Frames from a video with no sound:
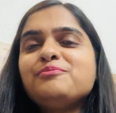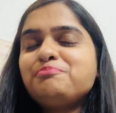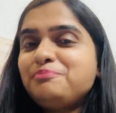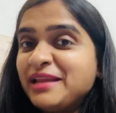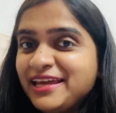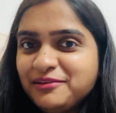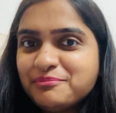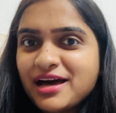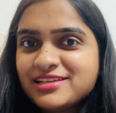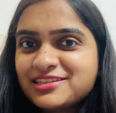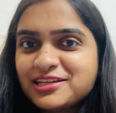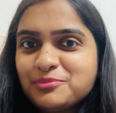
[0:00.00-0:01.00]
playing
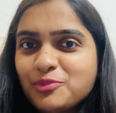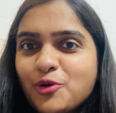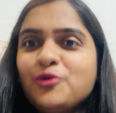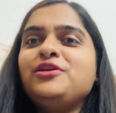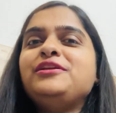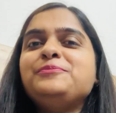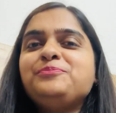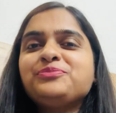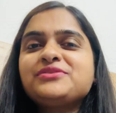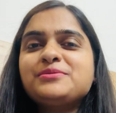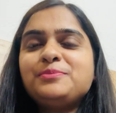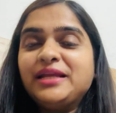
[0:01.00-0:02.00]
basketball,
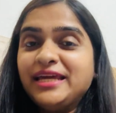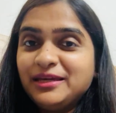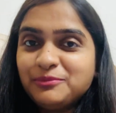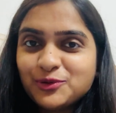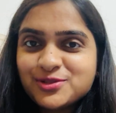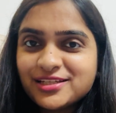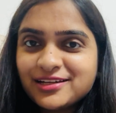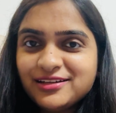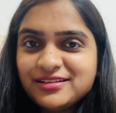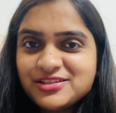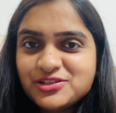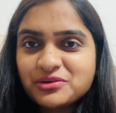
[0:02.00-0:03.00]
playing musical
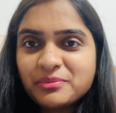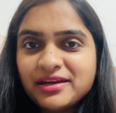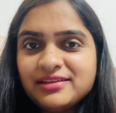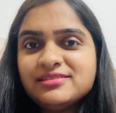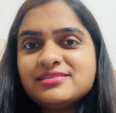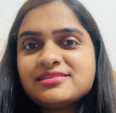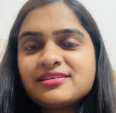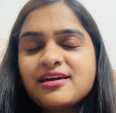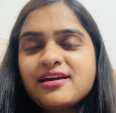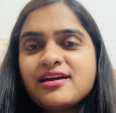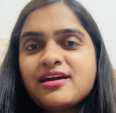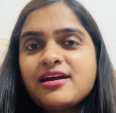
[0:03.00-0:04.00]
instruments.
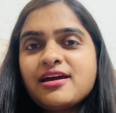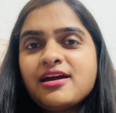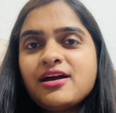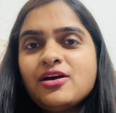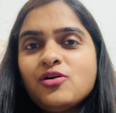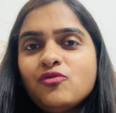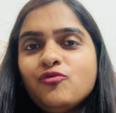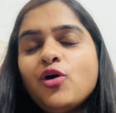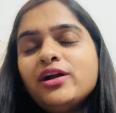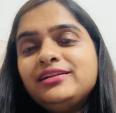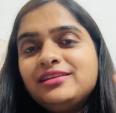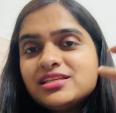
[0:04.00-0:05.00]

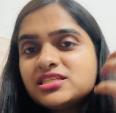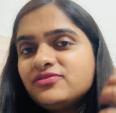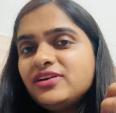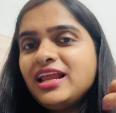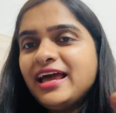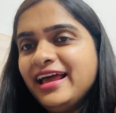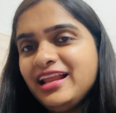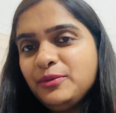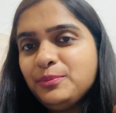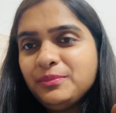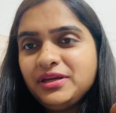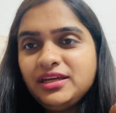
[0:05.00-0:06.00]
What this will
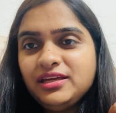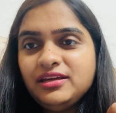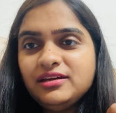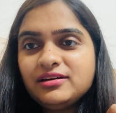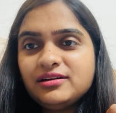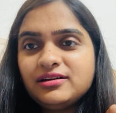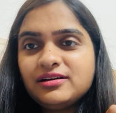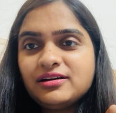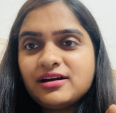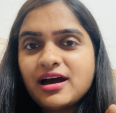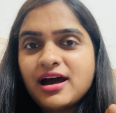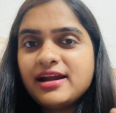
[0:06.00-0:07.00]
help me
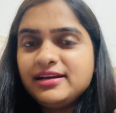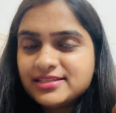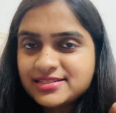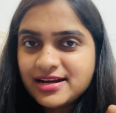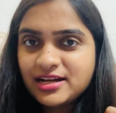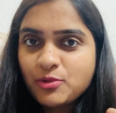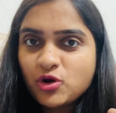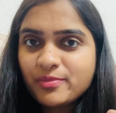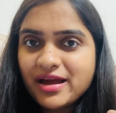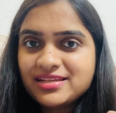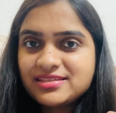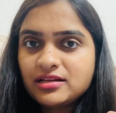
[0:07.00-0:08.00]
understand about
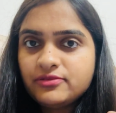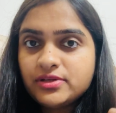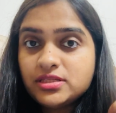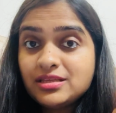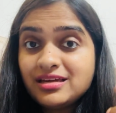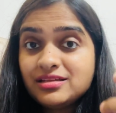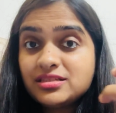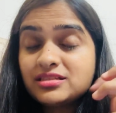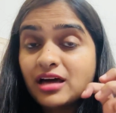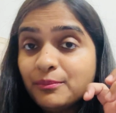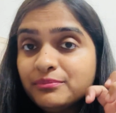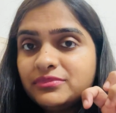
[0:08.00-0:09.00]
myself is there is
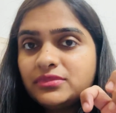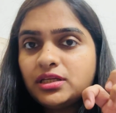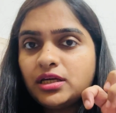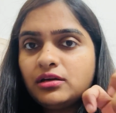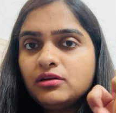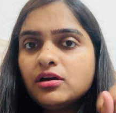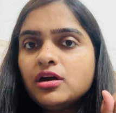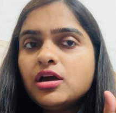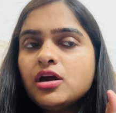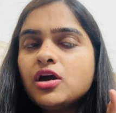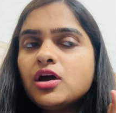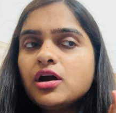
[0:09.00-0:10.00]
something
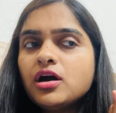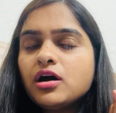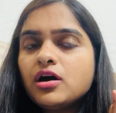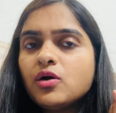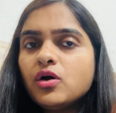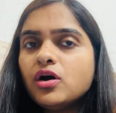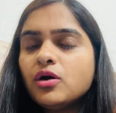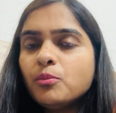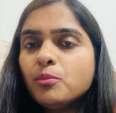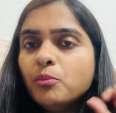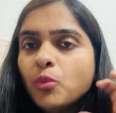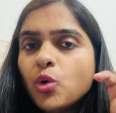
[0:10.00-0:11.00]

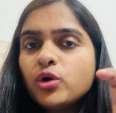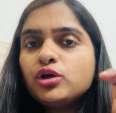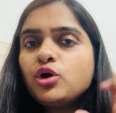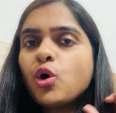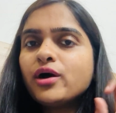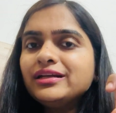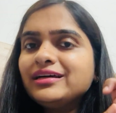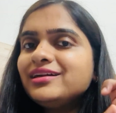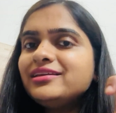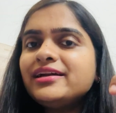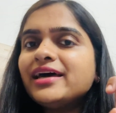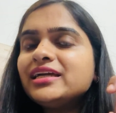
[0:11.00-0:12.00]
more concrete
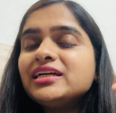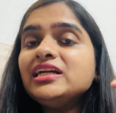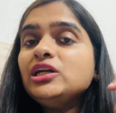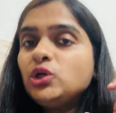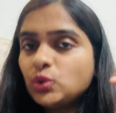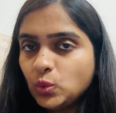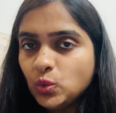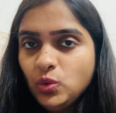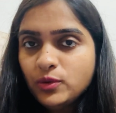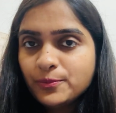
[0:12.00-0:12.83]
that I can do